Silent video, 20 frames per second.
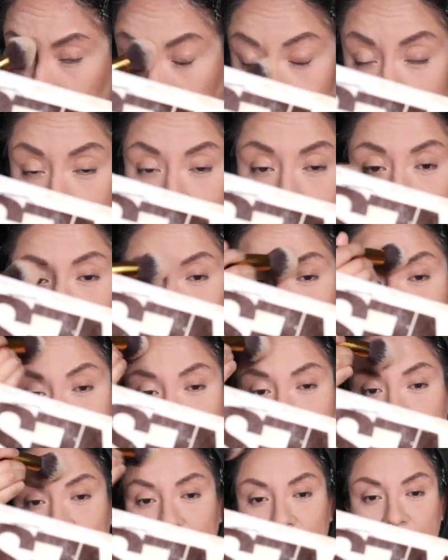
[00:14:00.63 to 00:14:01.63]
And even
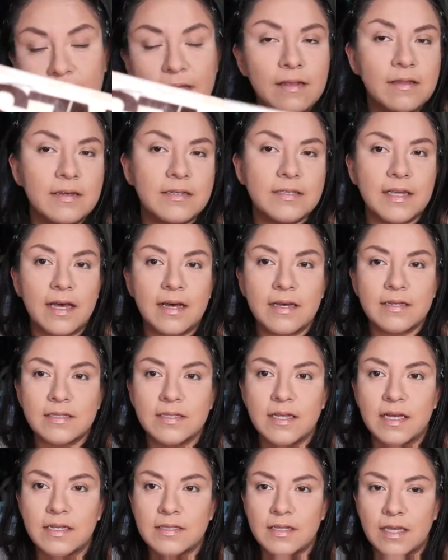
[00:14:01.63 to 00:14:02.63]
if like it looks
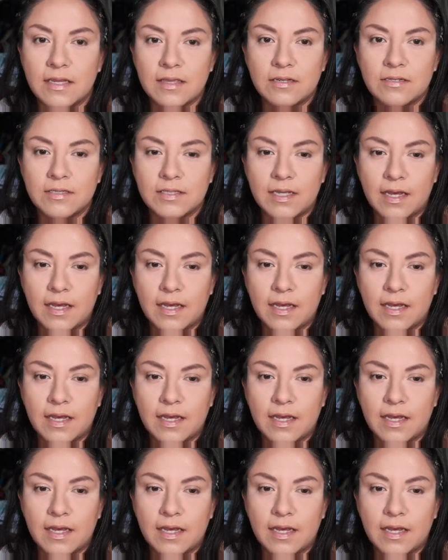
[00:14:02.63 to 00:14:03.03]
excess, like there's